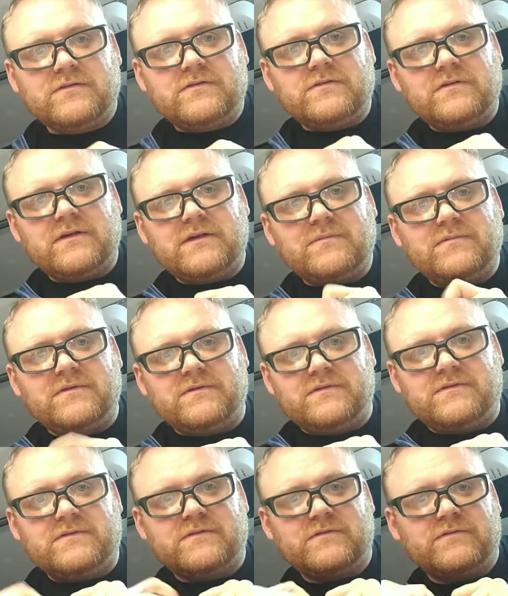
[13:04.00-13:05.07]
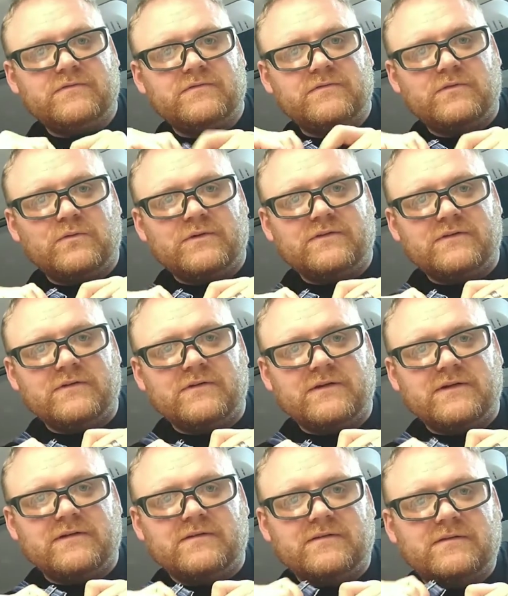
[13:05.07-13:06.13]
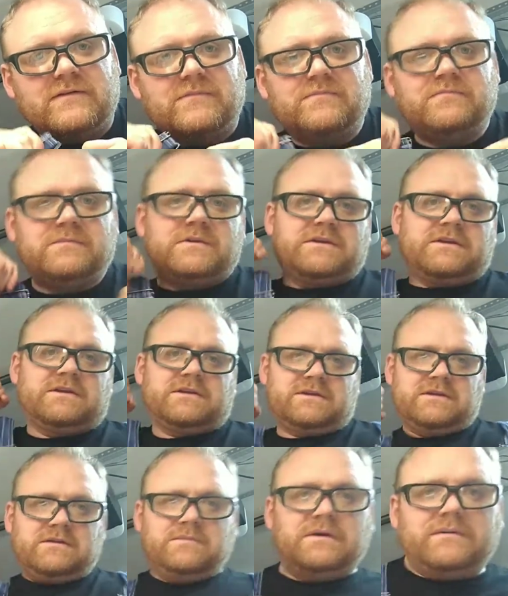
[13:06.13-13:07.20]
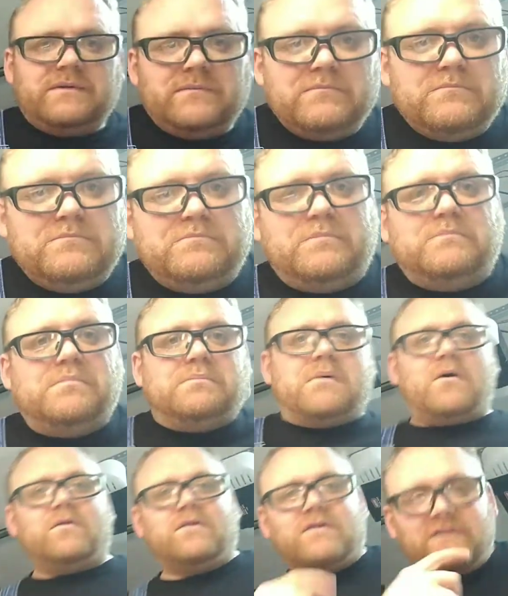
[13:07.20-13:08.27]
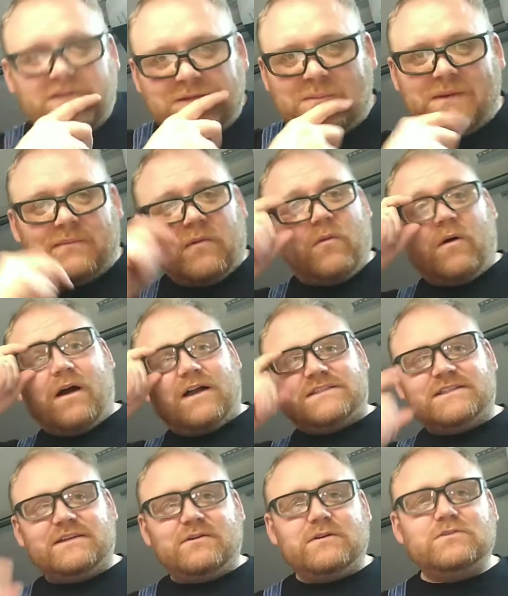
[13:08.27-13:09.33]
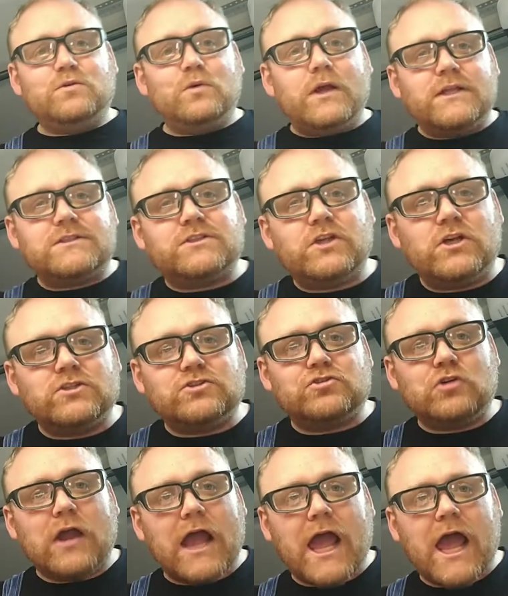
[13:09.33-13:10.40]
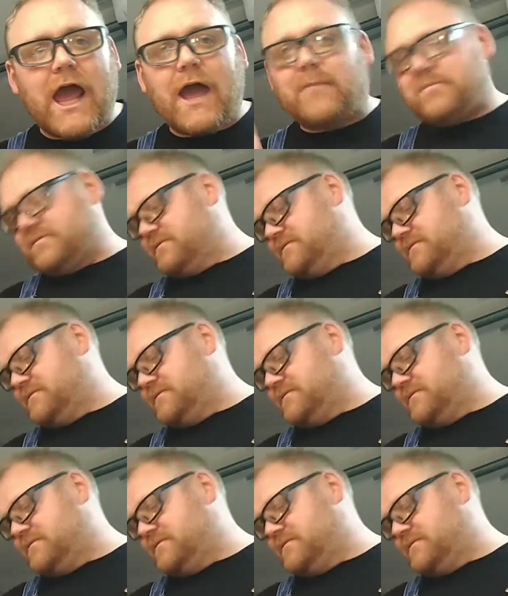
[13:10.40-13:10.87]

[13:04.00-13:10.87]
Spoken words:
strap is twisting around. Probably a boatload of you people watching going, twist your strap.